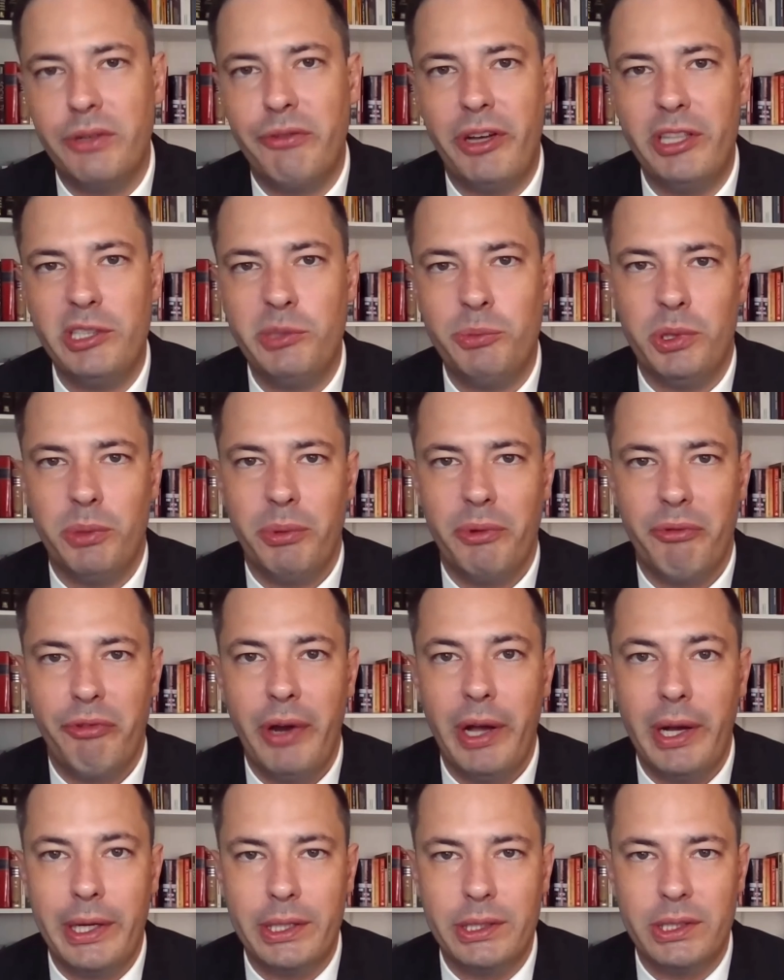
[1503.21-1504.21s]
investment, to be
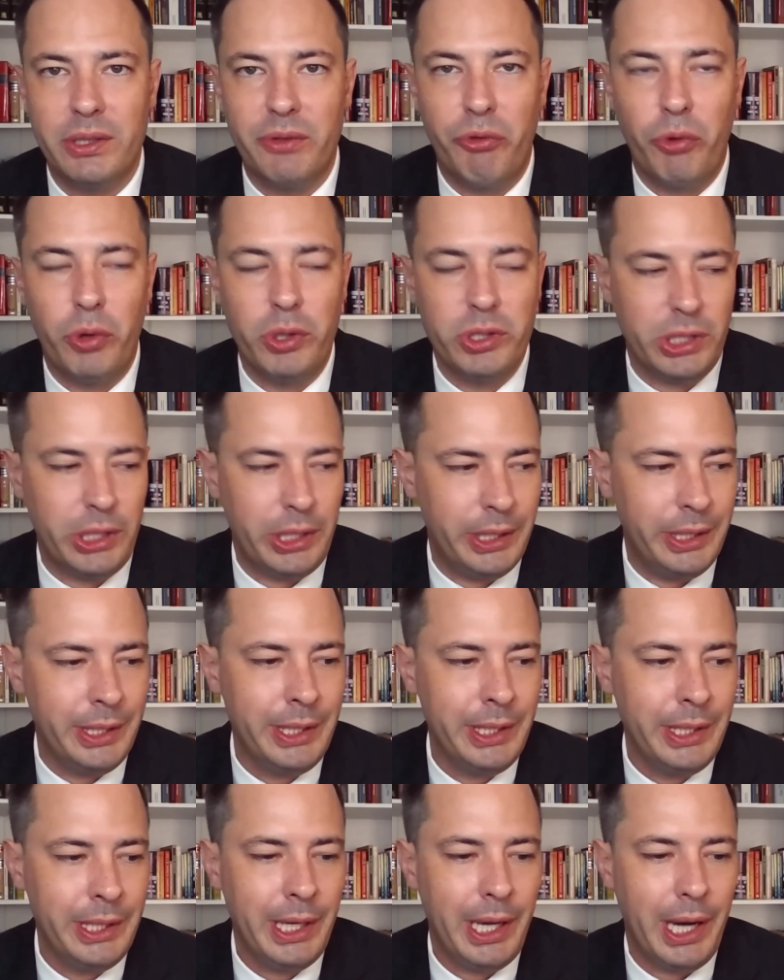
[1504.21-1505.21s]
frank. It's unfortunate
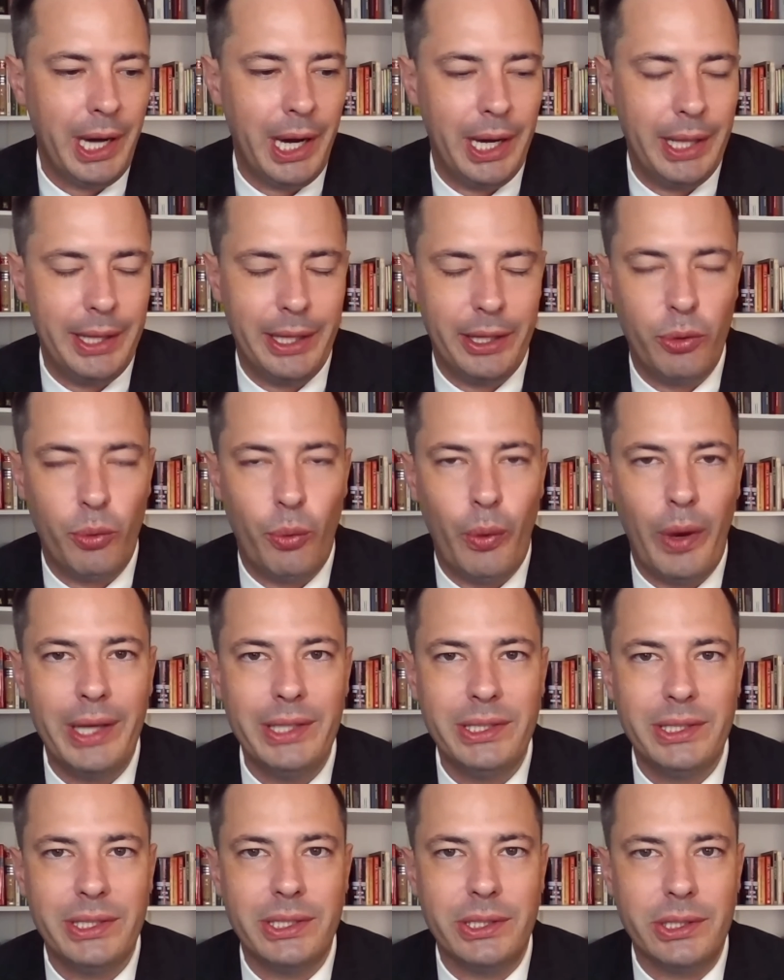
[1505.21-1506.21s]
that the
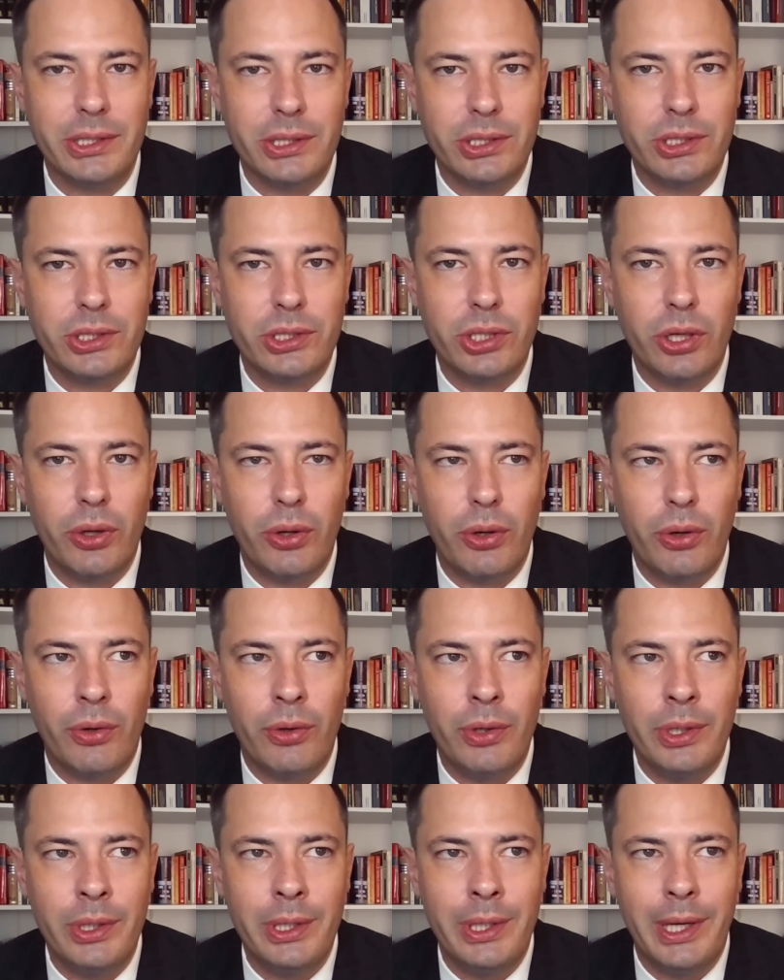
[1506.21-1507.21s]
West is
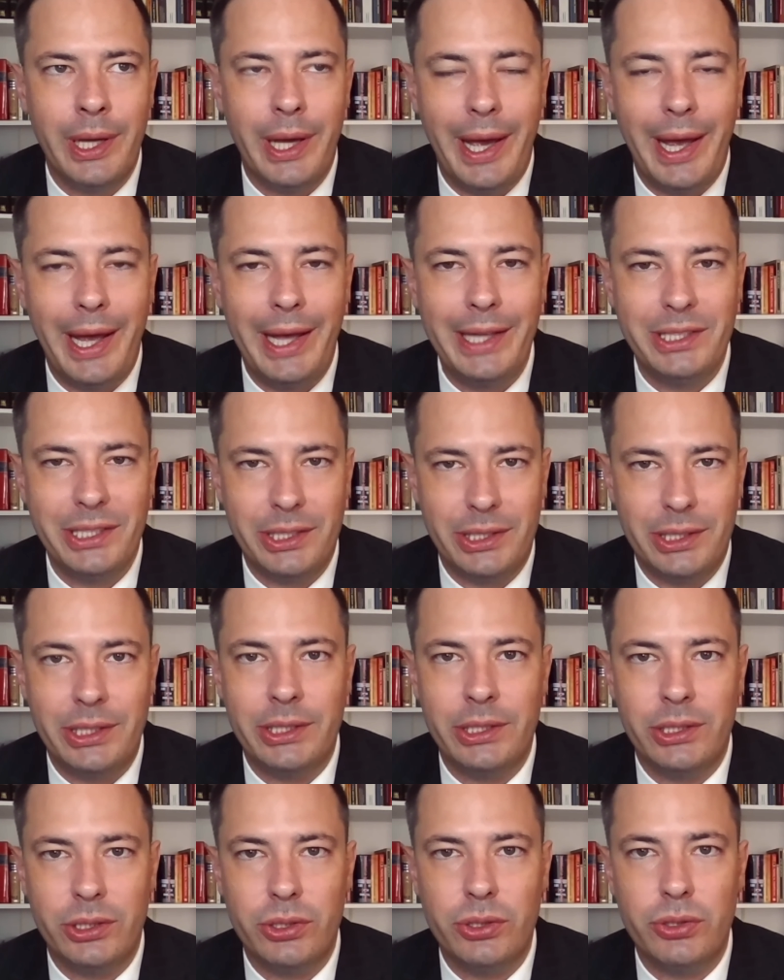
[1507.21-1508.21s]
so
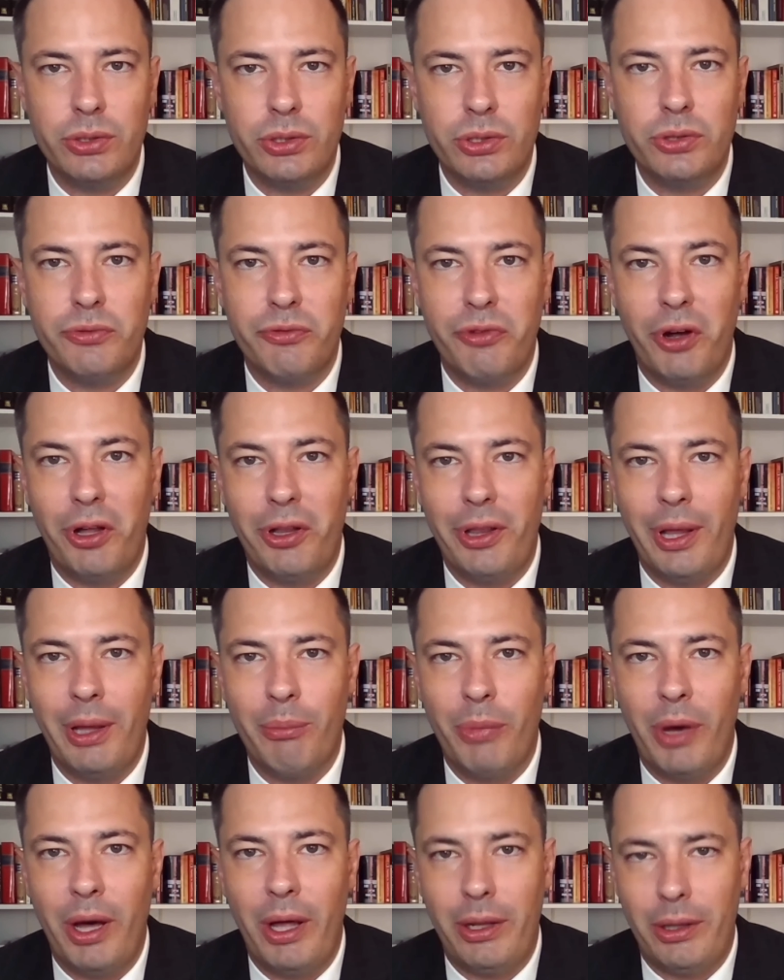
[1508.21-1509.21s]
hesitant to follow
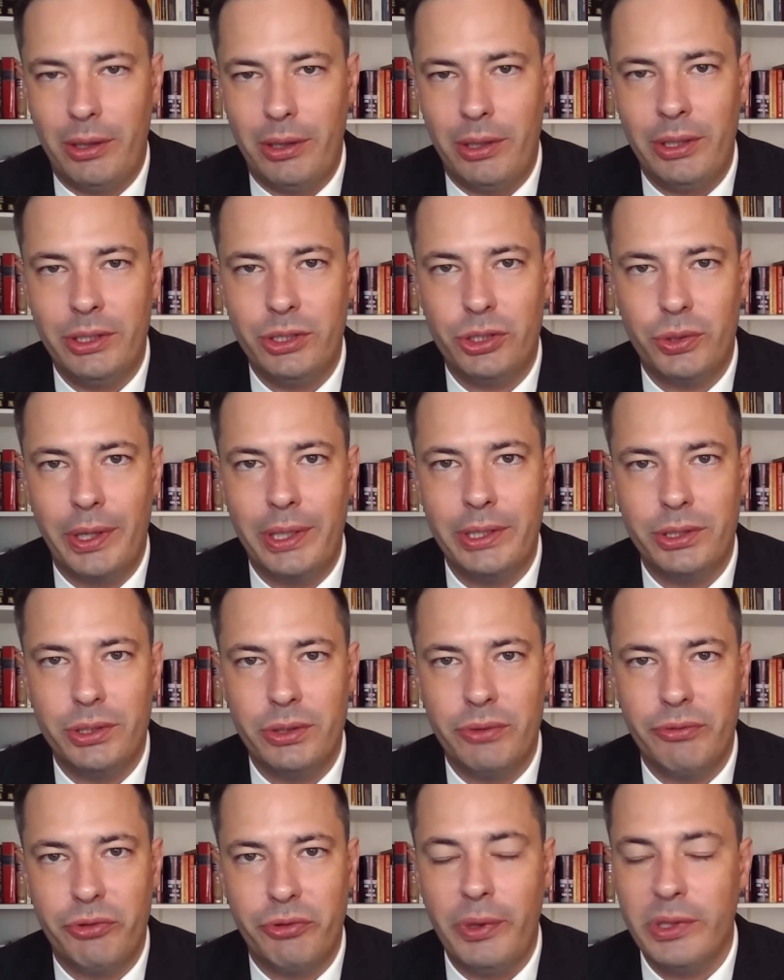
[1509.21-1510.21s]
that model and trying to
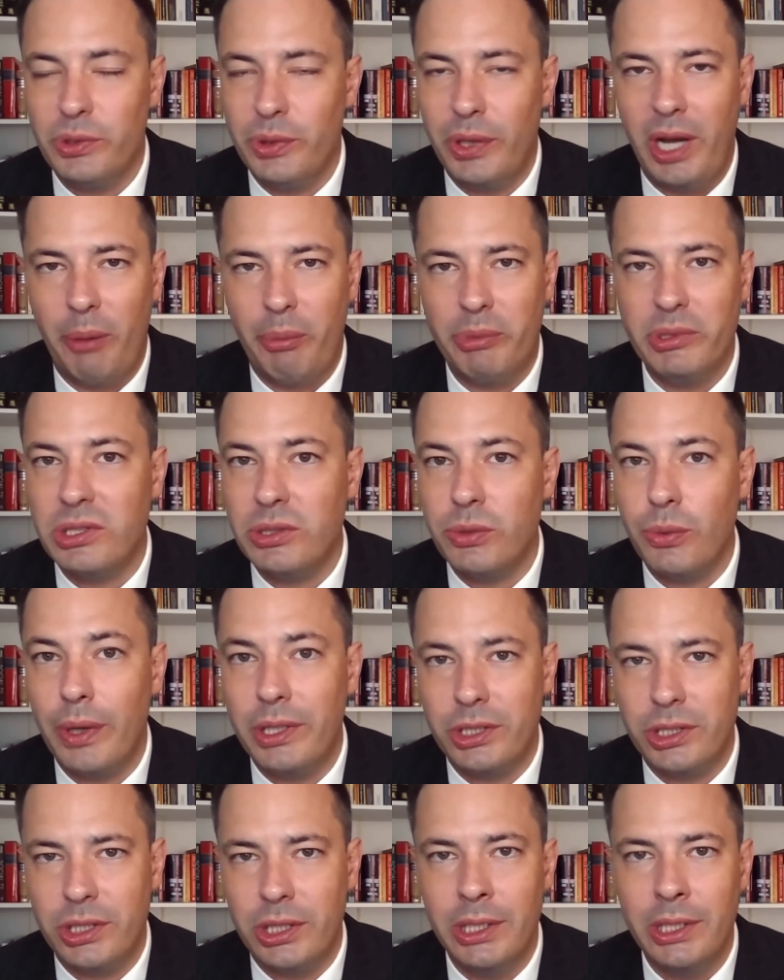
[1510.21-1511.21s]
influence what happens in
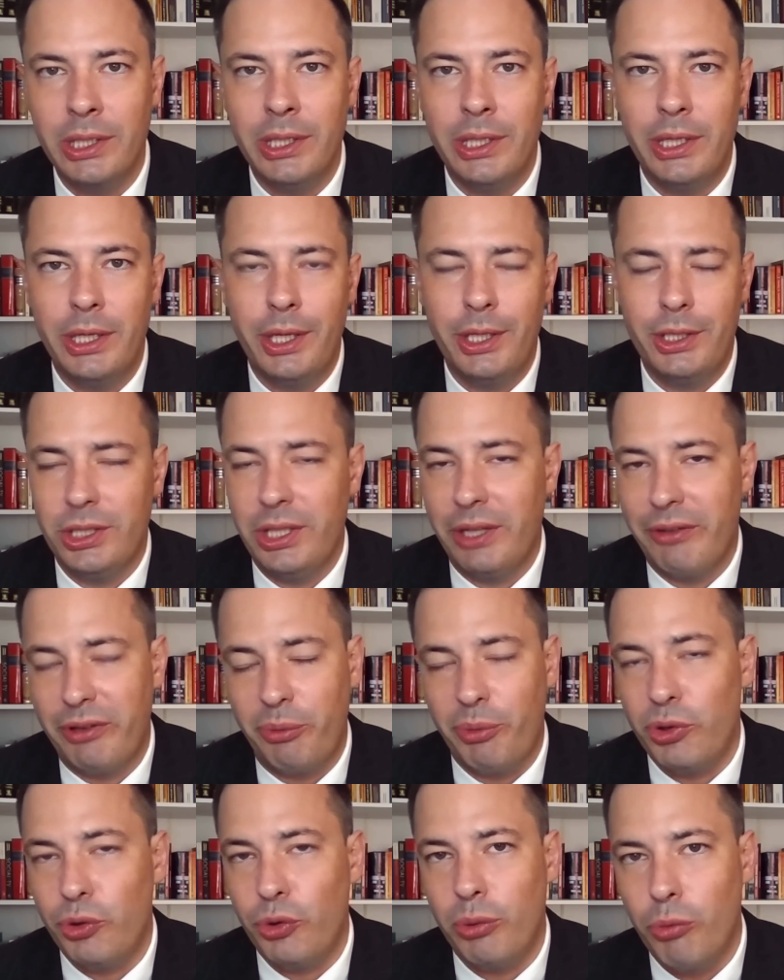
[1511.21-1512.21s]
Russia. It should
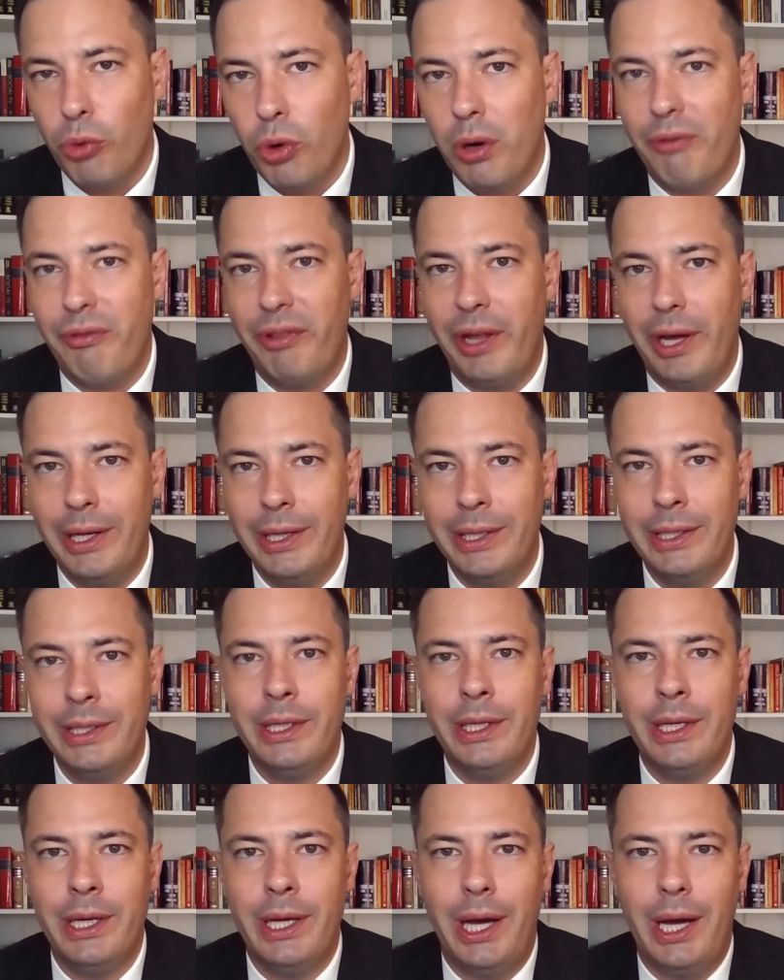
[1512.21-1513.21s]
definitely be doing more of that.
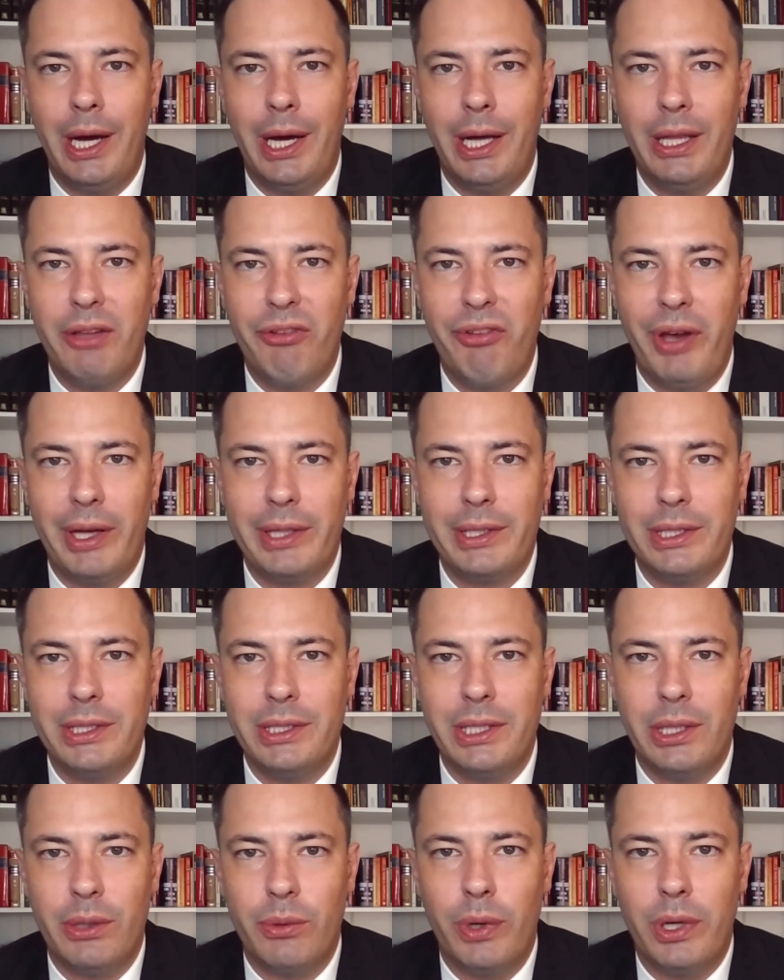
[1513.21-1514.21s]
The fact
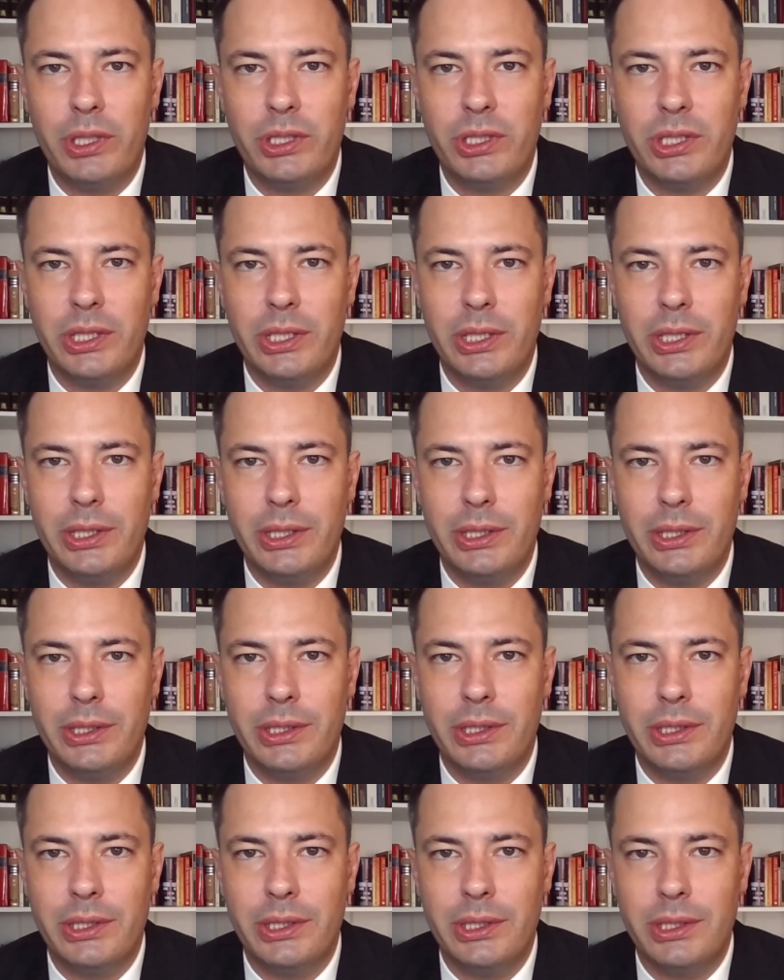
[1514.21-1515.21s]
is that Russia
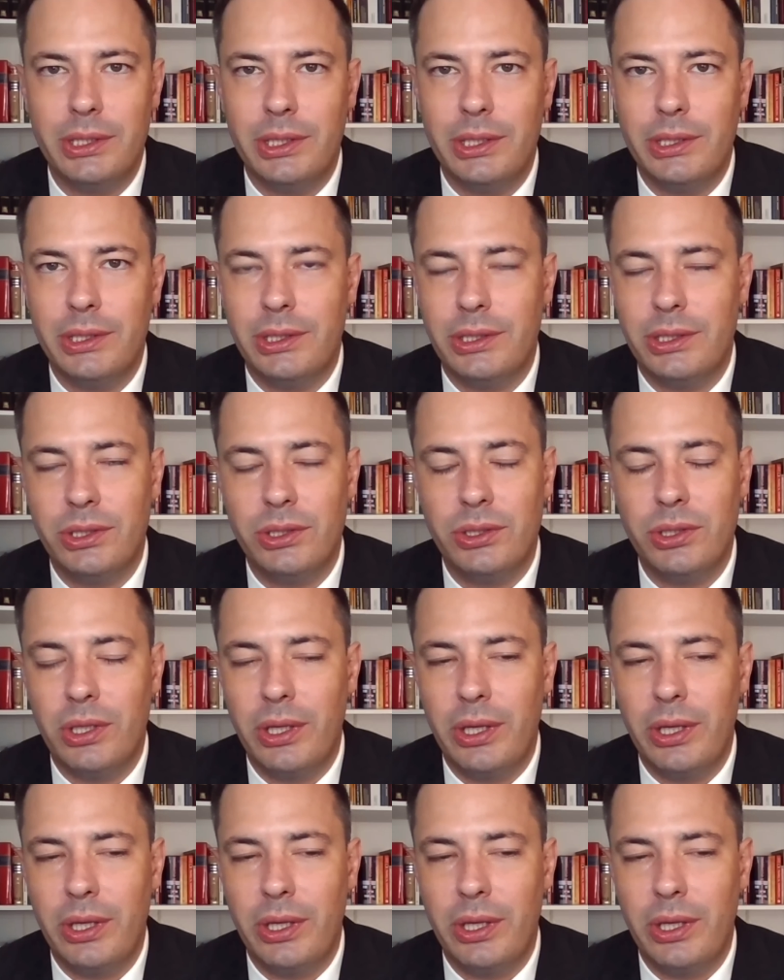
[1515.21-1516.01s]
is